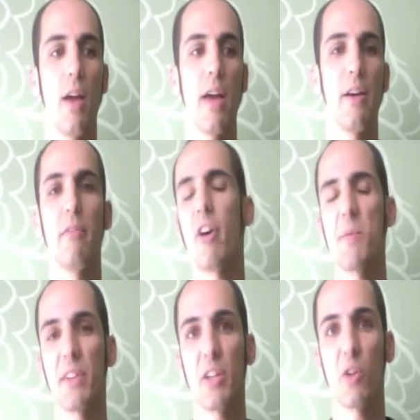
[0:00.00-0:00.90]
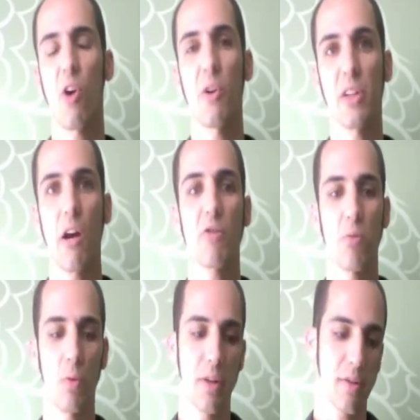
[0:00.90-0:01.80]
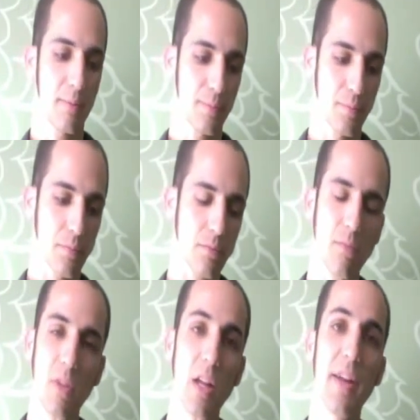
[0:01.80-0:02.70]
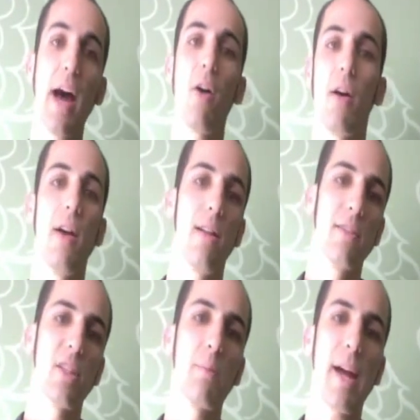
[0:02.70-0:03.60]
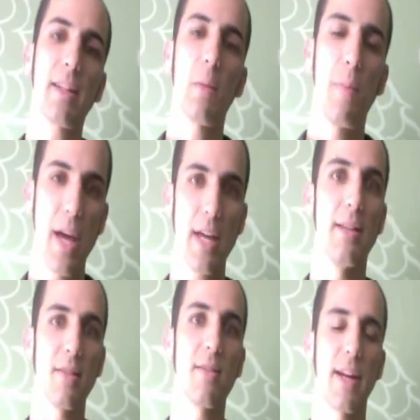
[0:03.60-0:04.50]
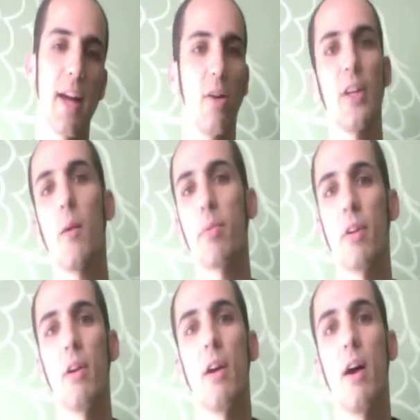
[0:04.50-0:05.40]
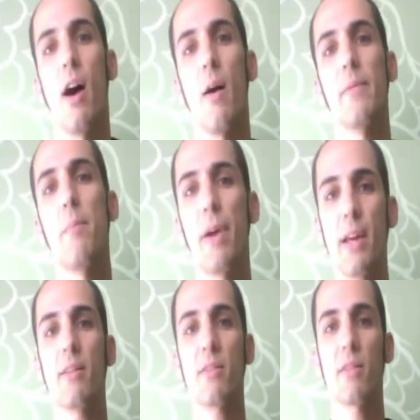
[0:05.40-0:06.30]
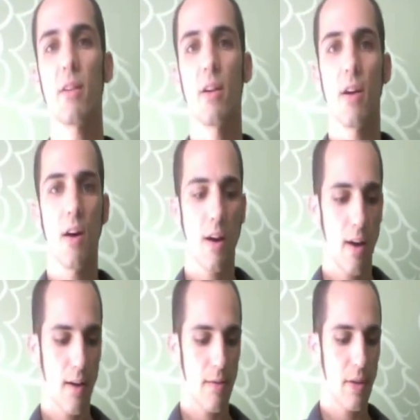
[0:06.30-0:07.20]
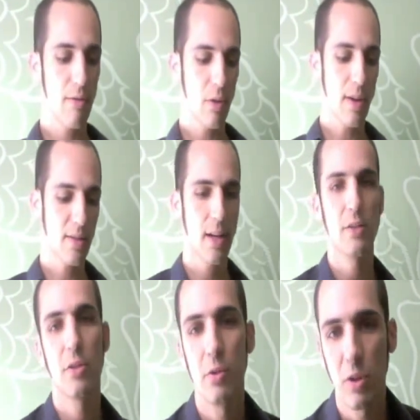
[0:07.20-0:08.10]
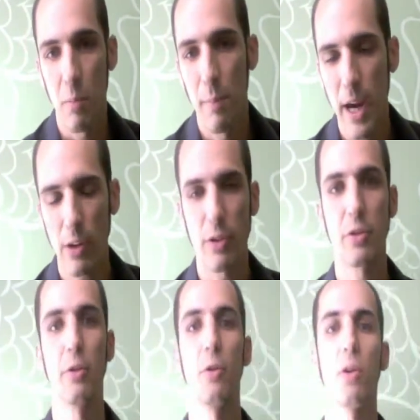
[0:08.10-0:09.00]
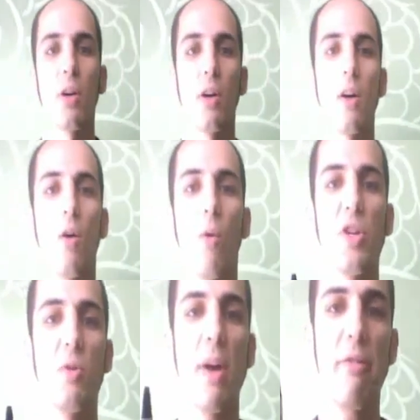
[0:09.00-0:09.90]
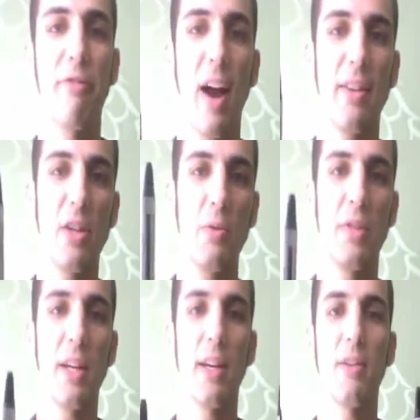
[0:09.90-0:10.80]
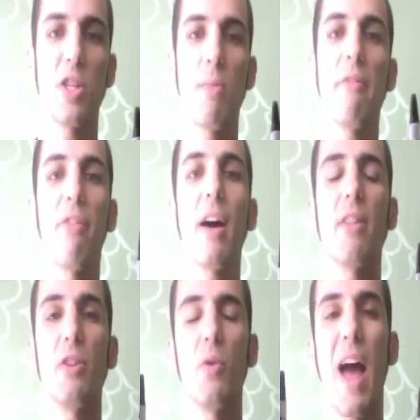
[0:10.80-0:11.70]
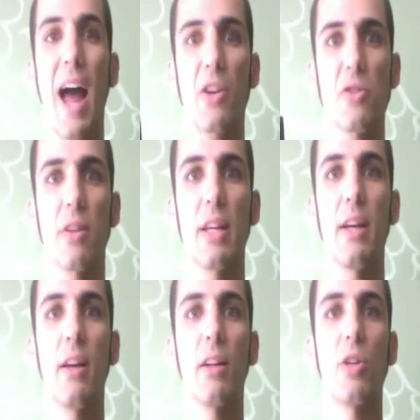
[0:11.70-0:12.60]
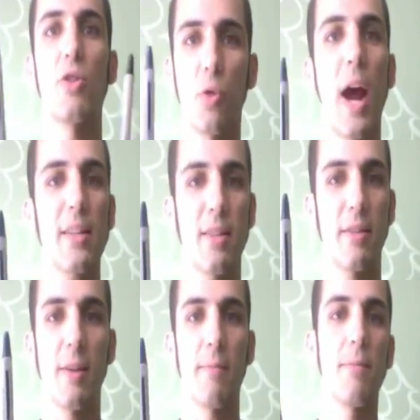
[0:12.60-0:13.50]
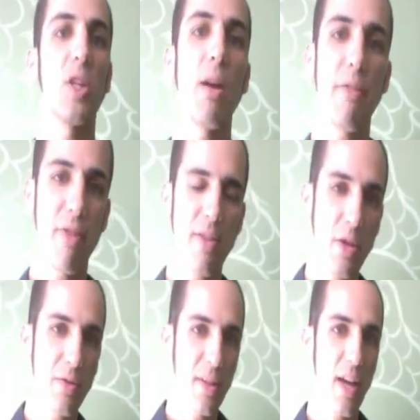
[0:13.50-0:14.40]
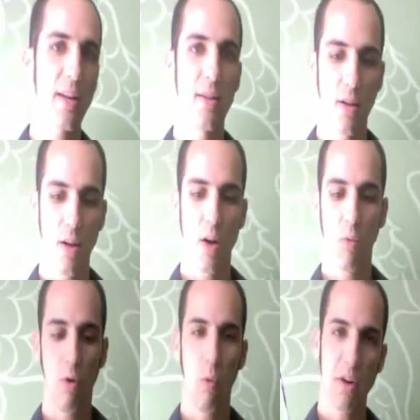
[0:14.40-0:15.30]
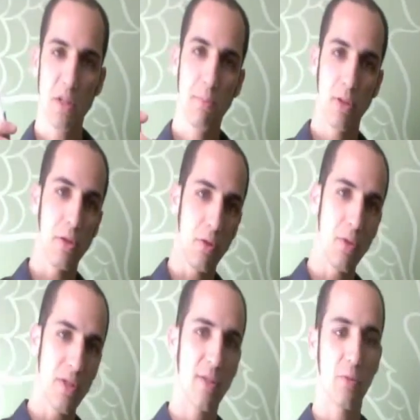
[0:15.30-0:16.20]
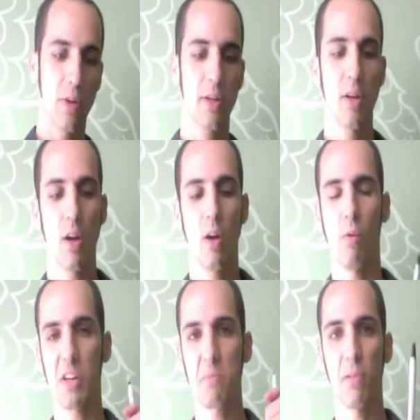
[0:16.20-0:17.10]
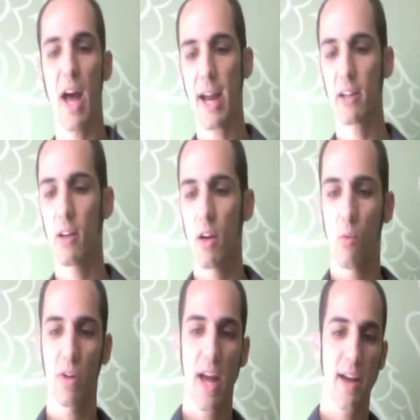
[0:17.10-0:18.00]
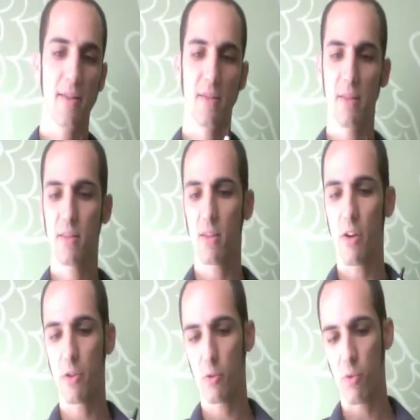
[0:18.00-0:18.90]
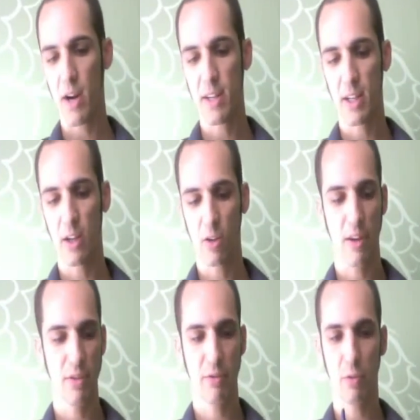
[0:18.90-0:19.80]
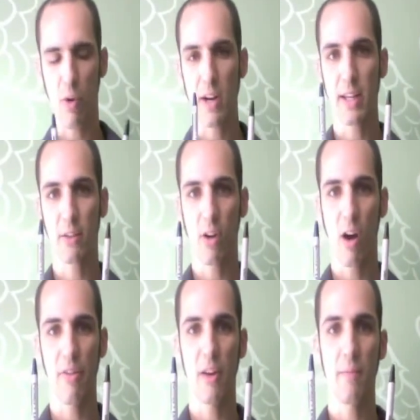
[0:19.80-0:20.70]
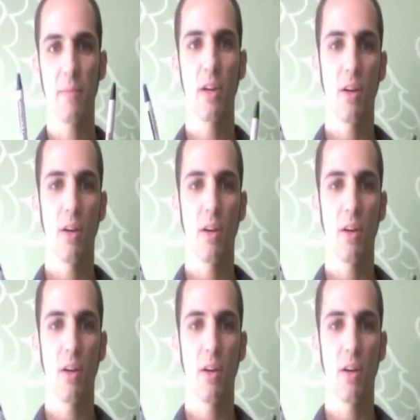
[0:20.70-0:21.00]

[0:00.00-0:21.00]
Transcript: in an environment that you're already comfortable with. Now, let's look back at the pens that I held up. The pens, even though I said to compare the two, what you may find that you did is you may find that you actually contrasted them. You may find that you said, well, one is blue, which is this one is black, one has this other writing here, they have different writing on them.